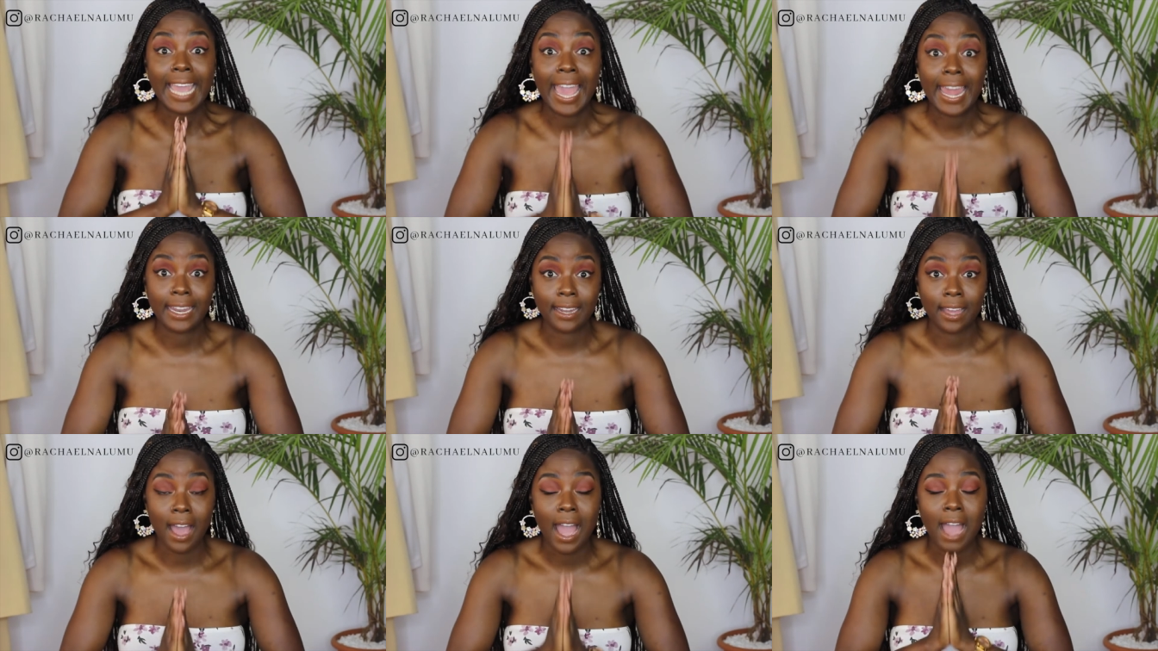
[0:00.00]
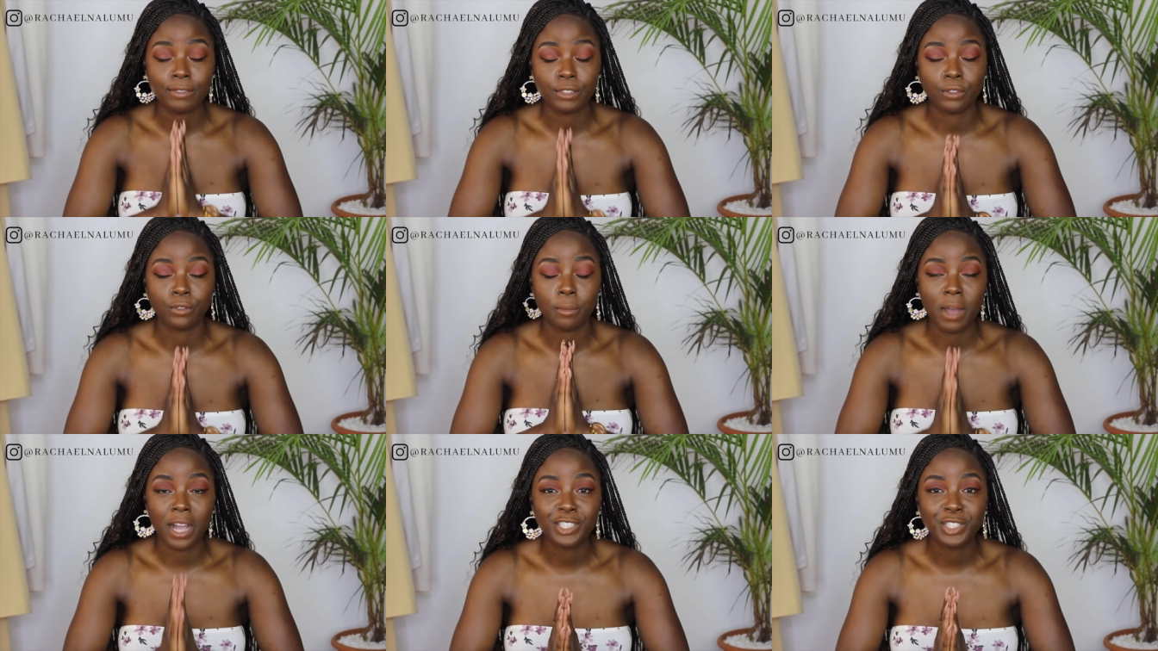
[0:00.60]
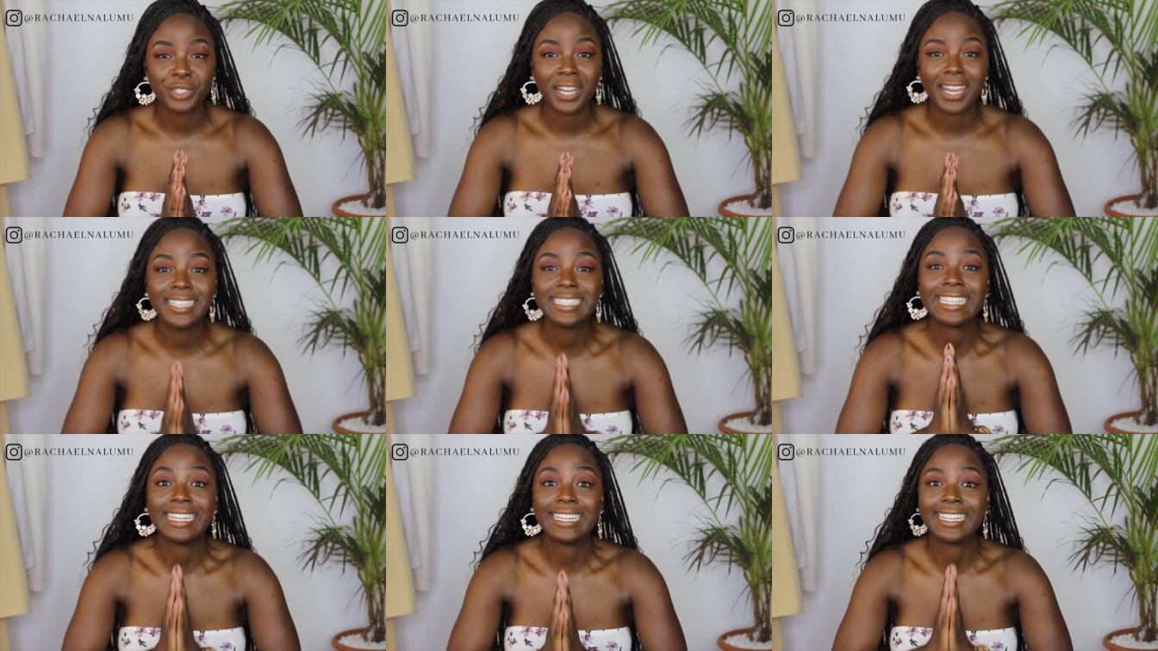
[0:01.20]
Canada. I have to remind you
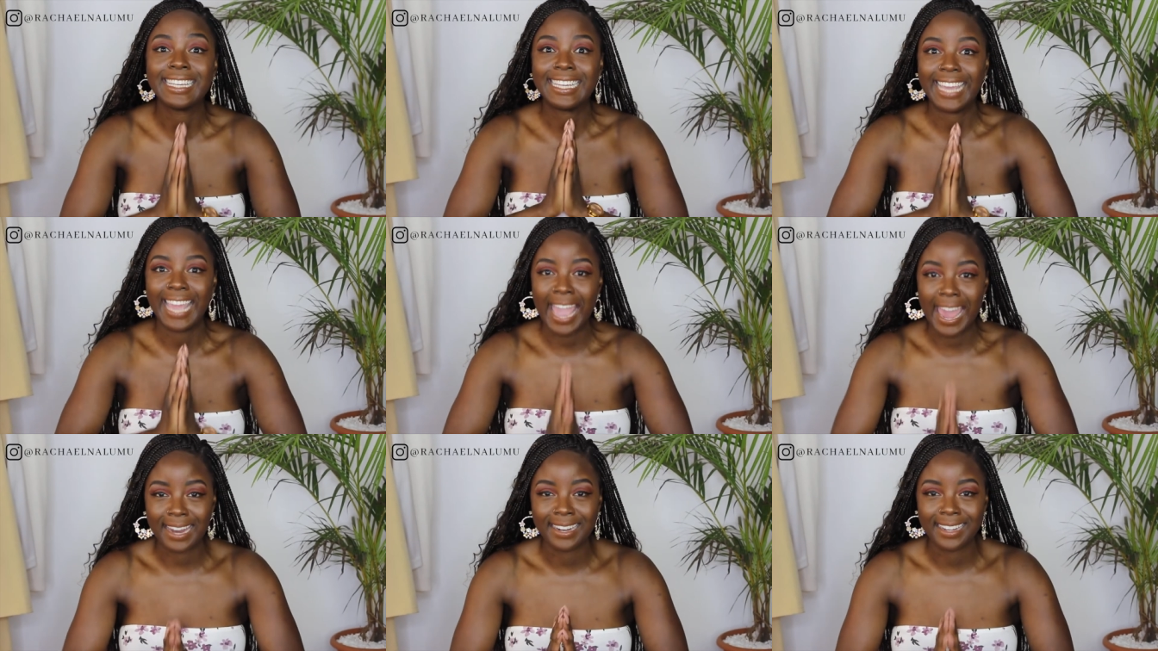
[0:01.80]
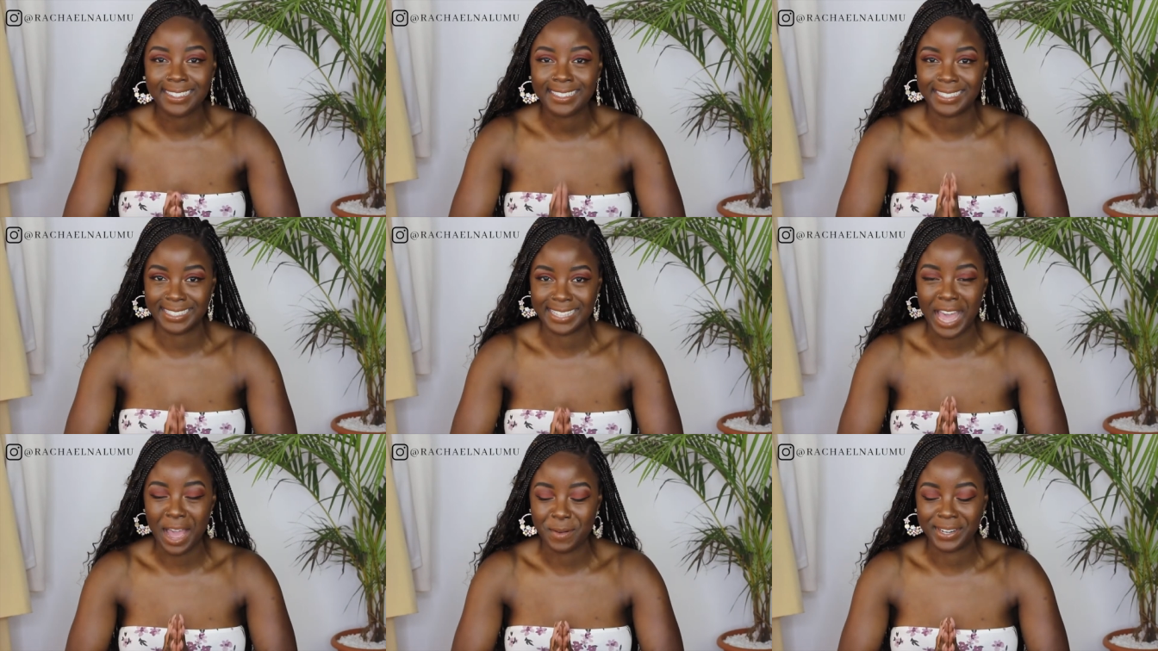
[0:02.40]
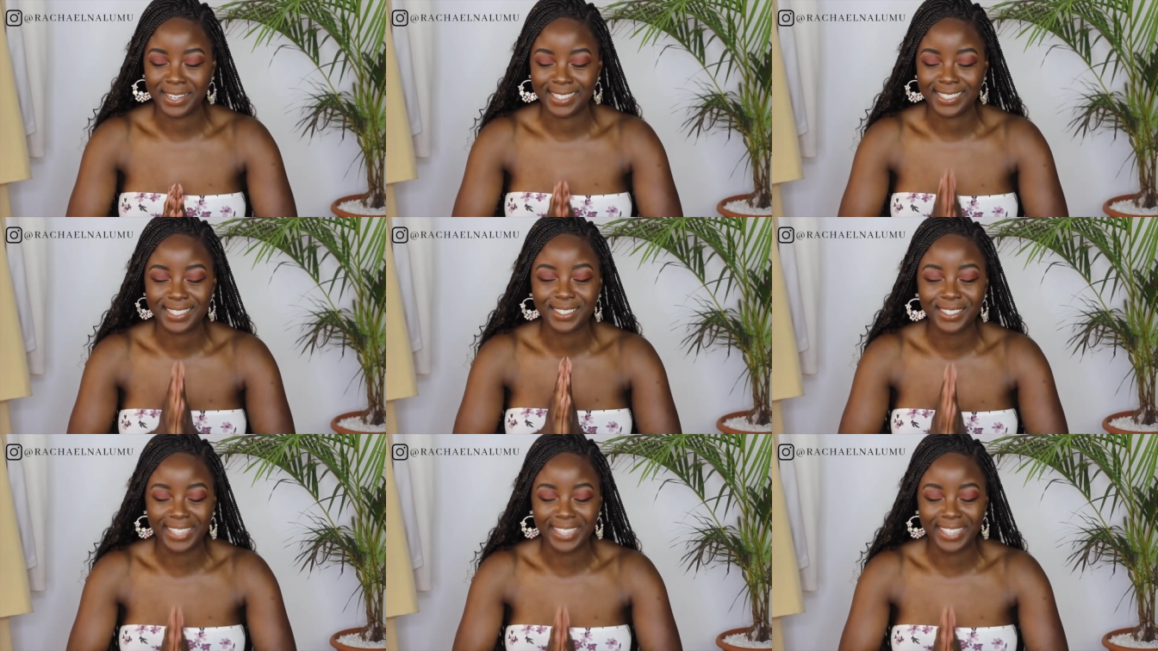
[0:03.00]
guys, in Canada, this is how it is.